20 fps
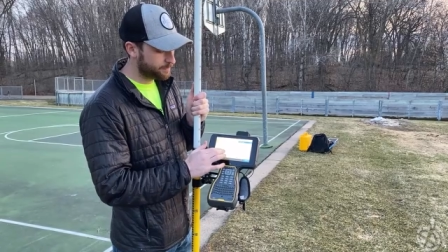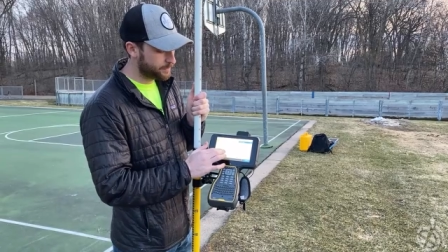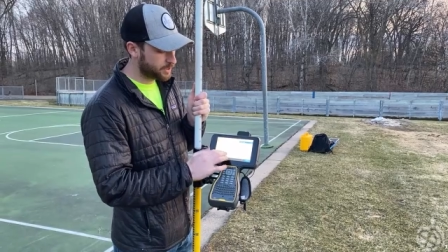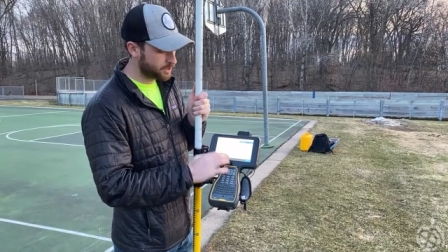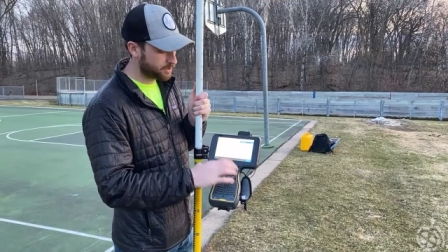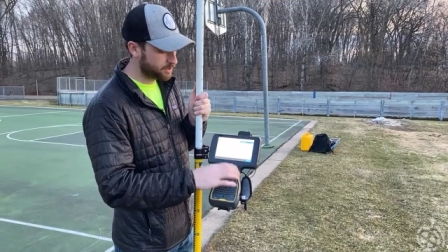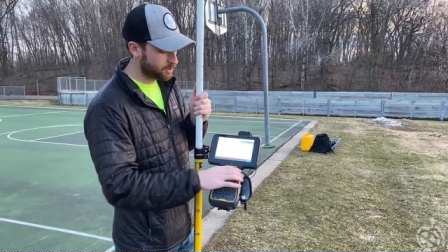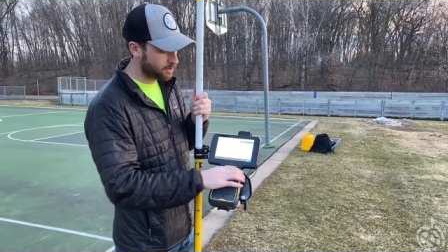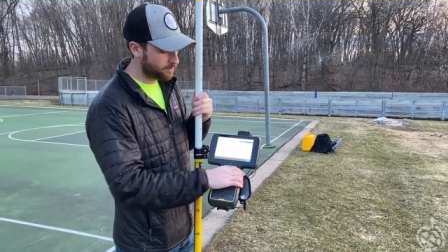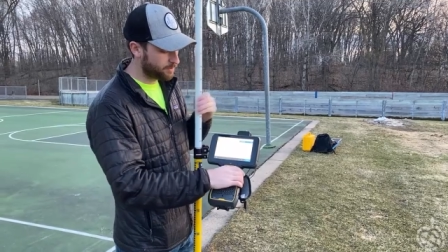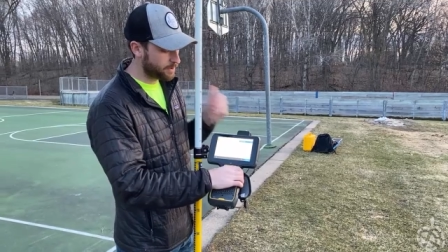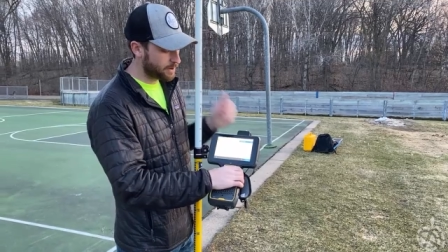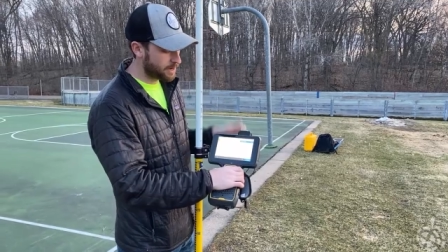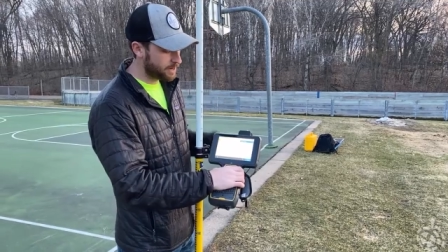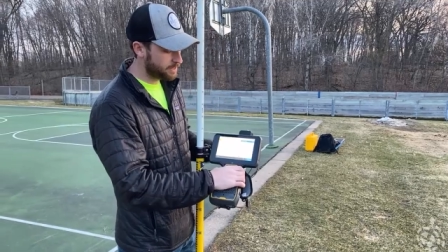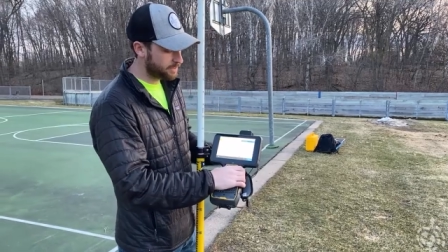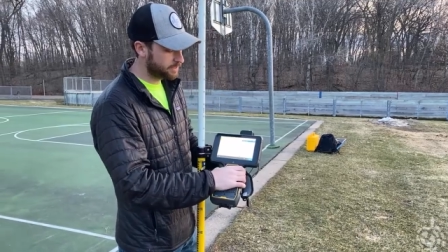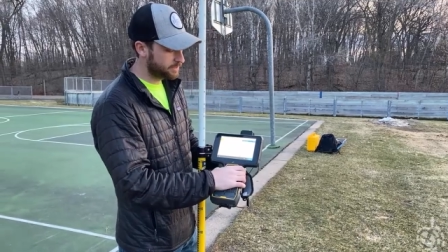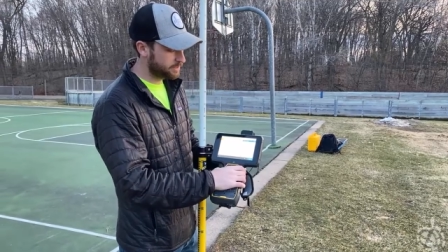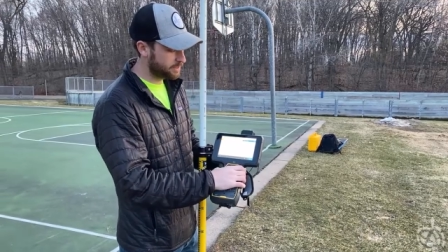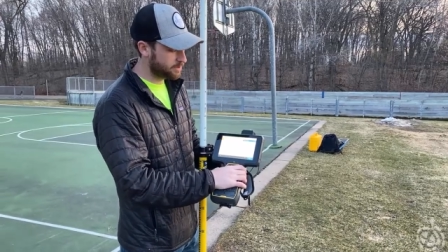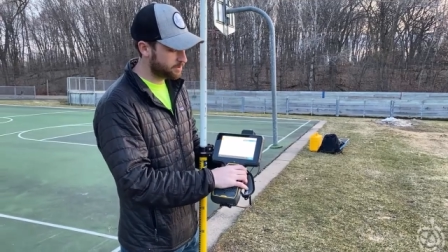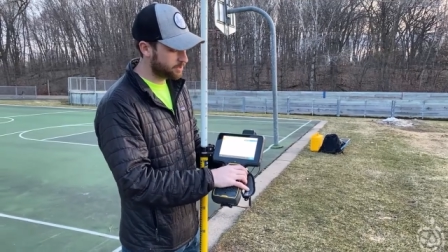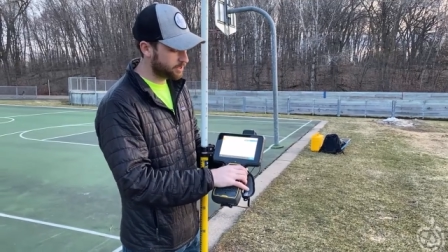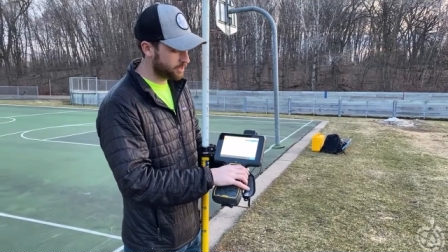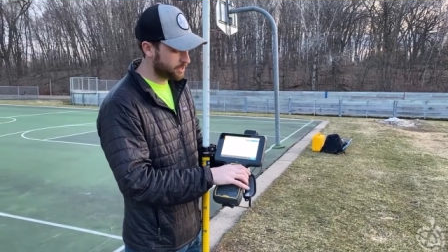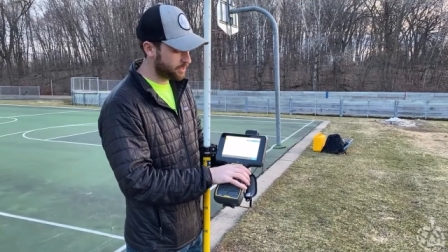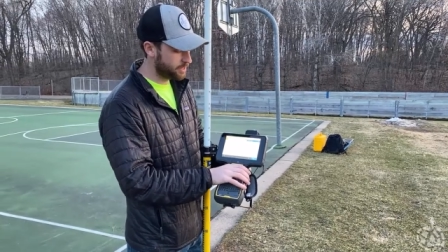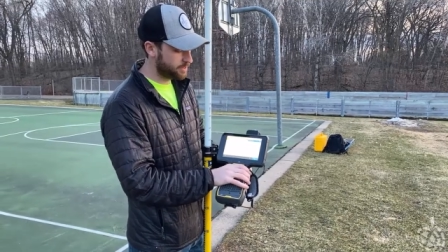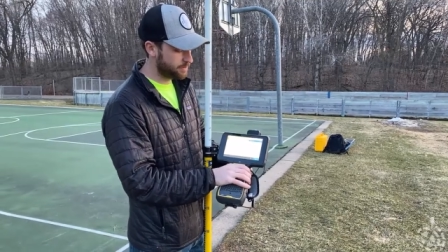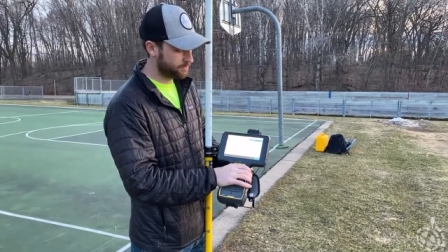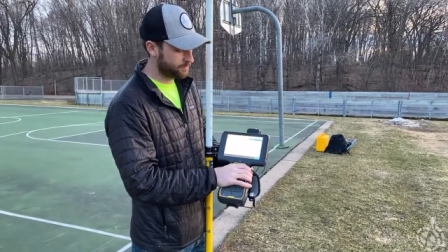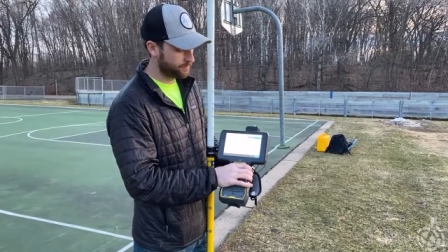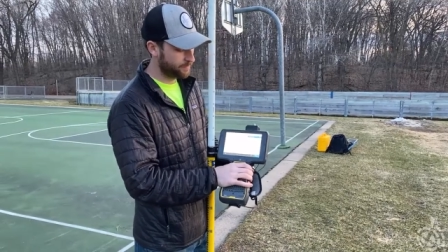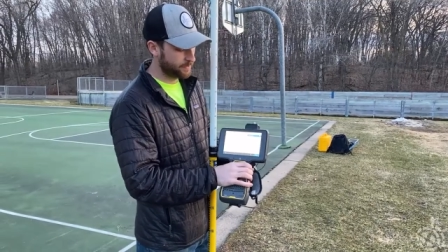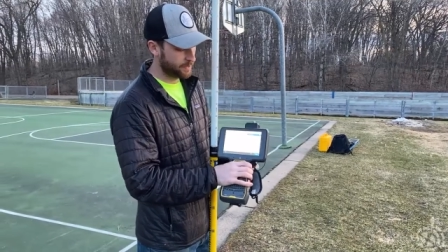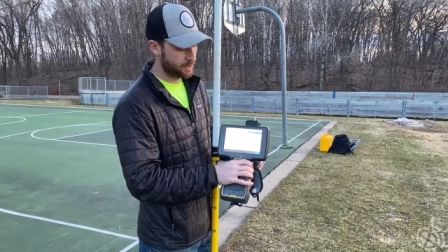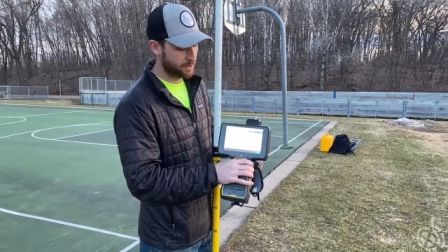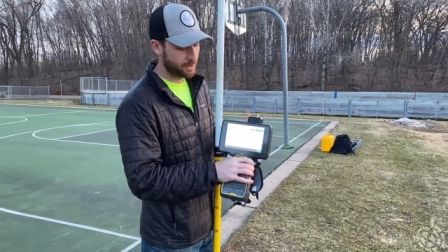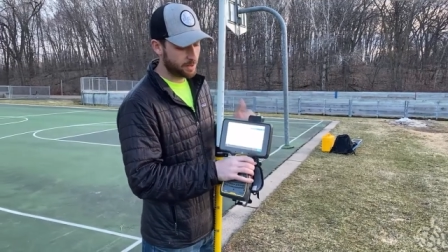so, so far, so good.
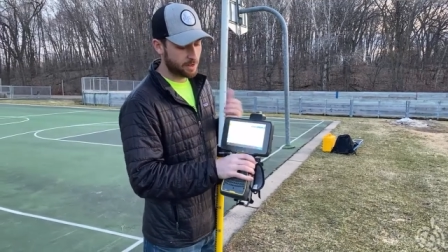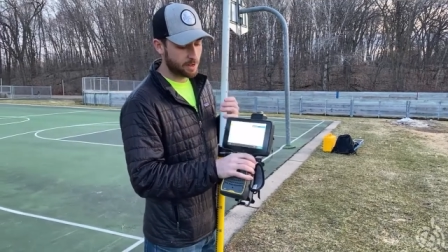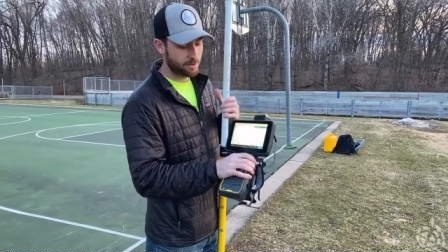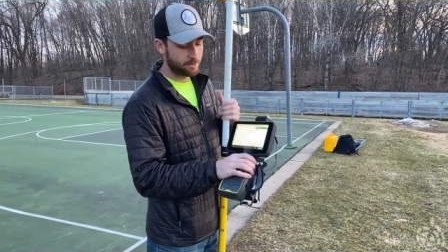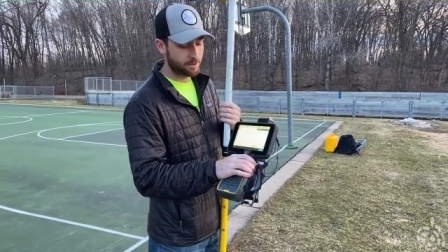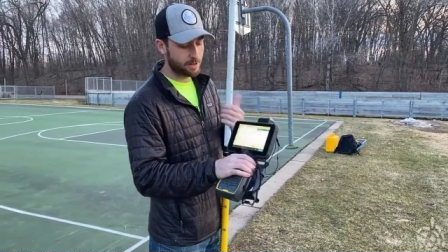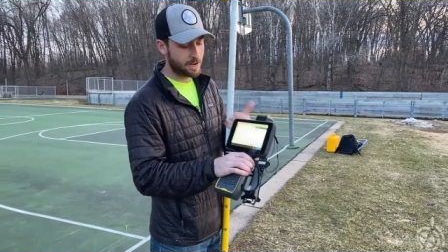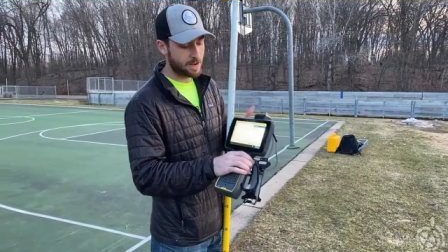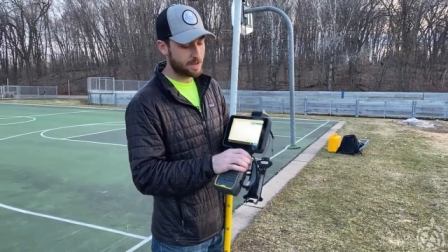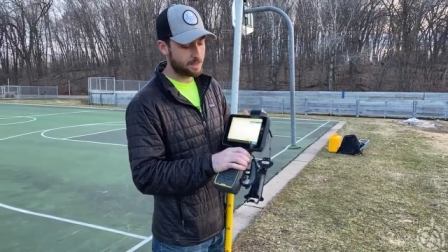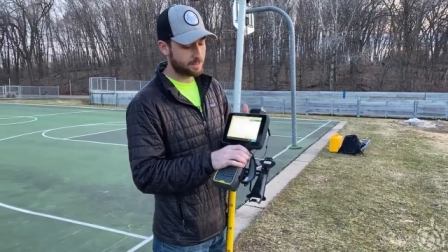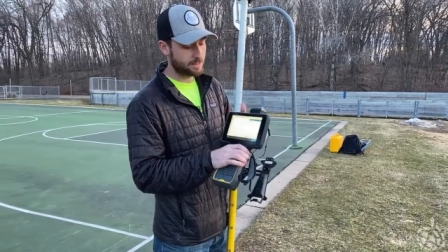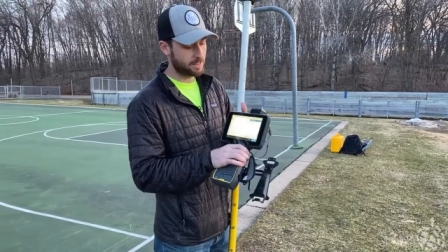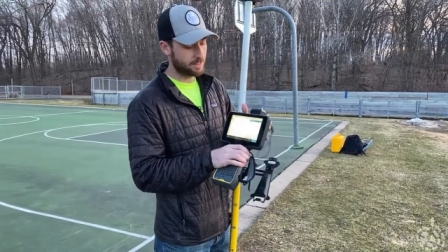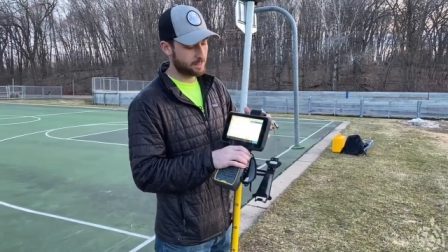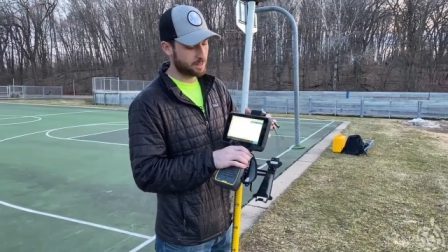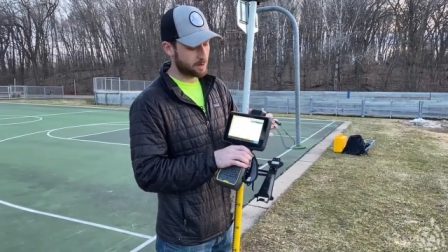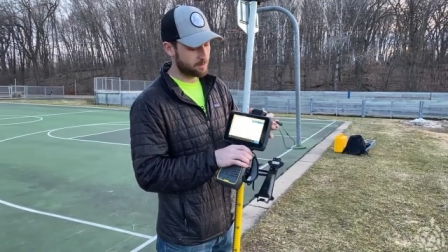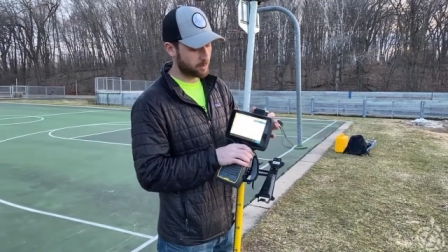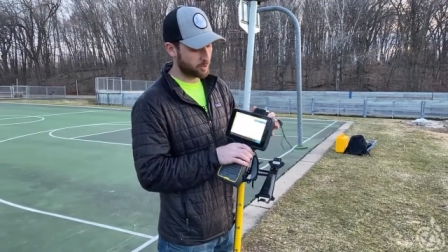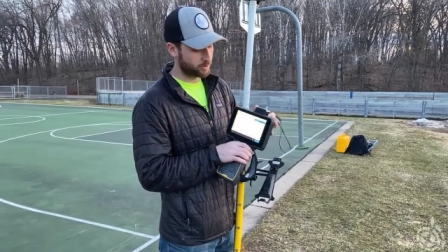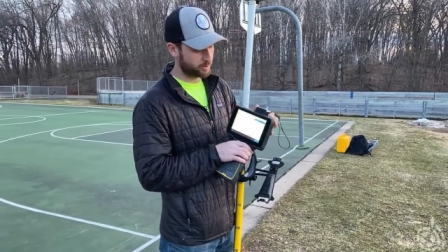I've got a couple